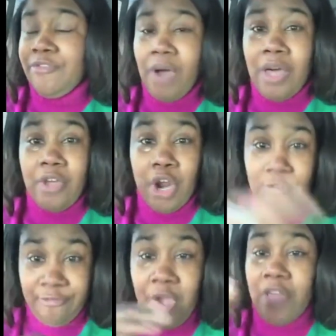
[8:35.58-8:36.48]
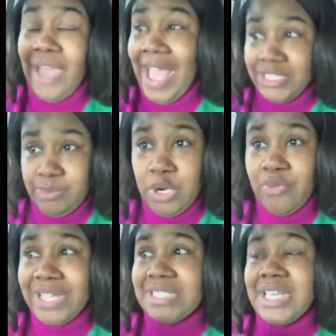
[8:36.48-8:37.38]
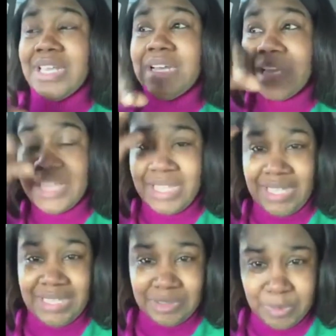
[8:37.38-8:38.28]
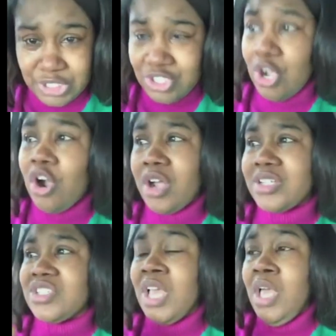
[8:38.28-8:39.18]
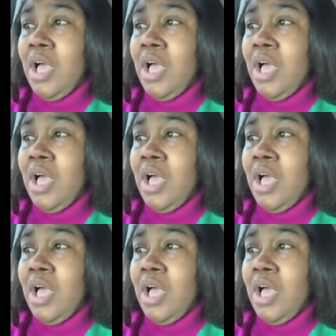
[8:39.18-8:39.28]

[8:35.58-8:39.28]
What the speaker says: Her father has been arrested. He's been charged.